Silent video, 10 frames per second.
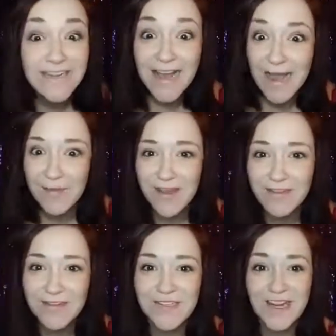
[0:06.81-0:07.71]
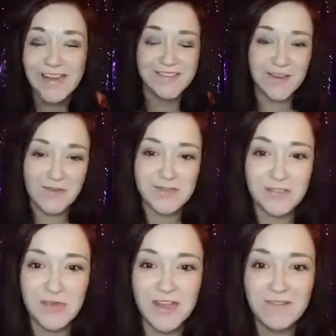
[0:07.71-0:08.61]
Happy Thursday. It is almost a
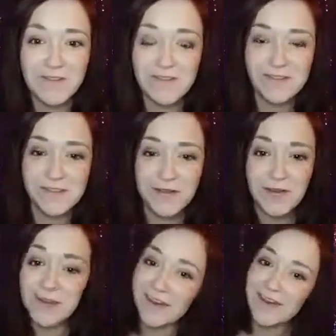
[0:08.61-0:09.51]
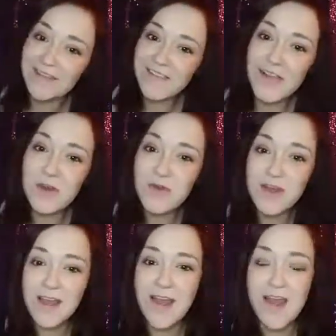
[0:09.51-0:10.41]
weekend for those of you that are stuck at
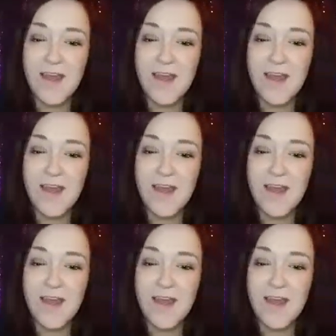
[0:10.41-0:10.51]
work.